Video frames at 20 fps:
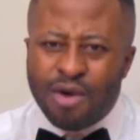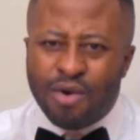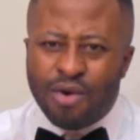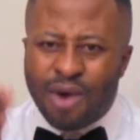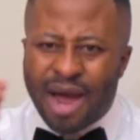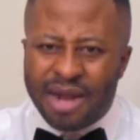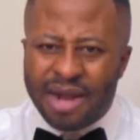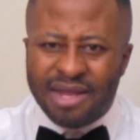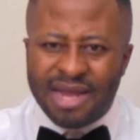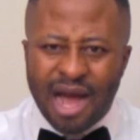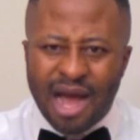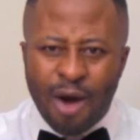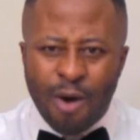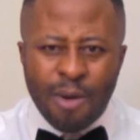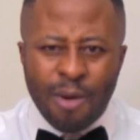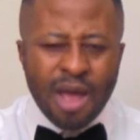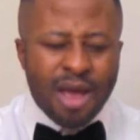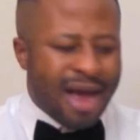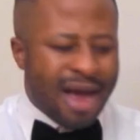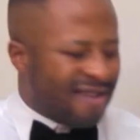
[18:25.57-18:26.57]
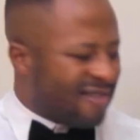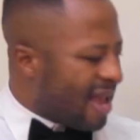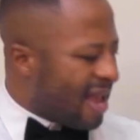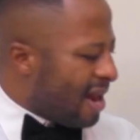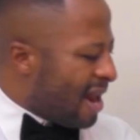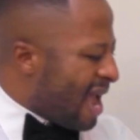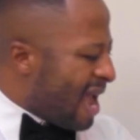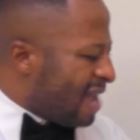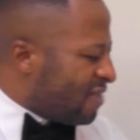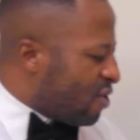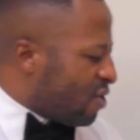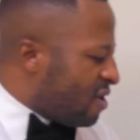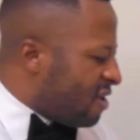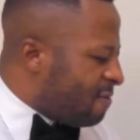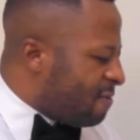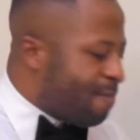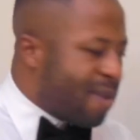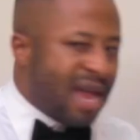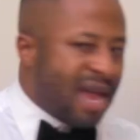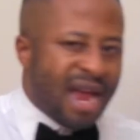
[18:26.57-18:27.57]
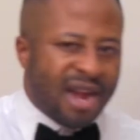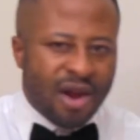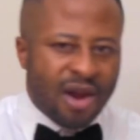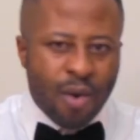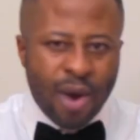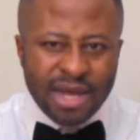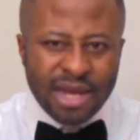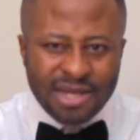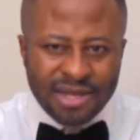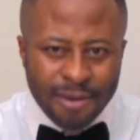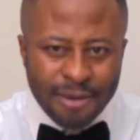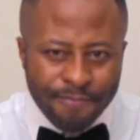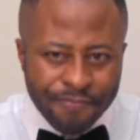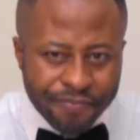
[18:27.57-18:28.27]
Right now, as I lay hands on this prayer request